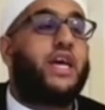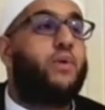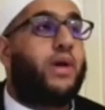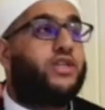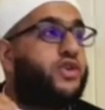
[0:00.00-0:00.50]
he
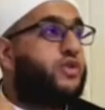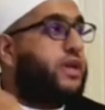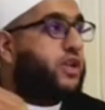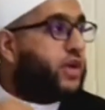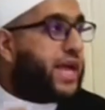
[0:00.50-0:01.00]
wants her to
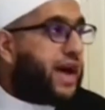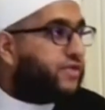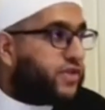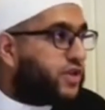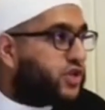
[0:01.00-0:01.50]
be looking
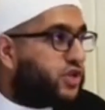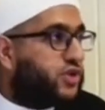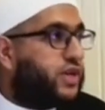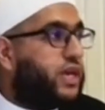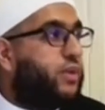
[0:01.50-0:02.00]
after the
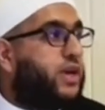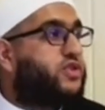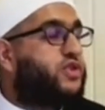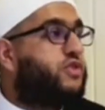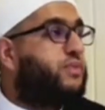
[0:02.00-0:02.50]
children. He wants
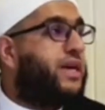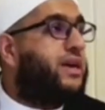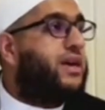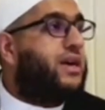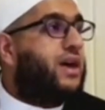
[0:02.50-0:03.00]
her to be
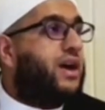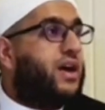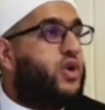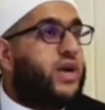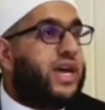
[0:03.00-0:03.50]

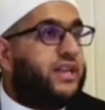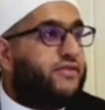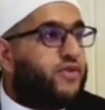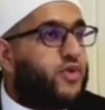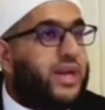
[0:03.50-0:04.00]
cooking the
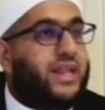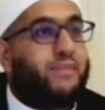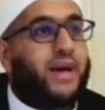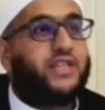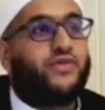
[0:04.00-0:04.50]
food, and the
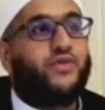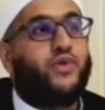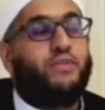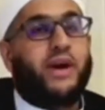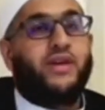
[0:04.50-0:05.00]
best
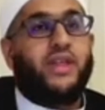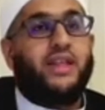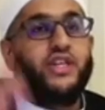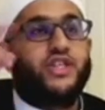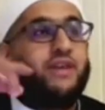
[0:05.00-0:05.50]
food, better than
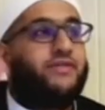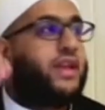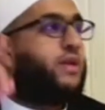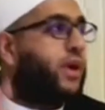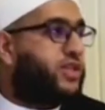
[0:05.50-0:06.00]
the chef
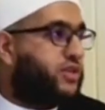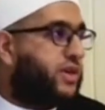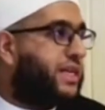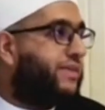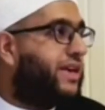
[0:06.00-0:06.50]
that he watches
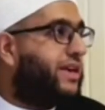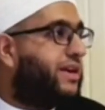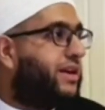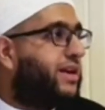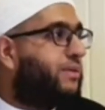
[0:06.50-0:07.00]
on TV,
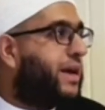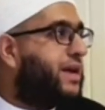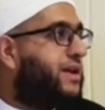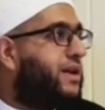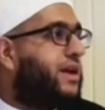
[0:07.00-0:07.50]

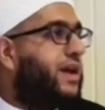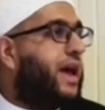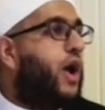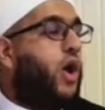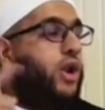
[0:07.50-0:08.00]
right?
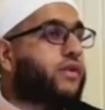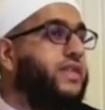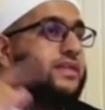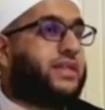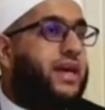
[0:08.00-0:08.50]
All of
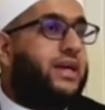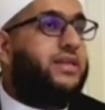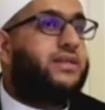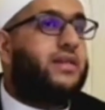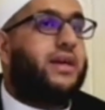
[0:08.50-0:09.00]
these things.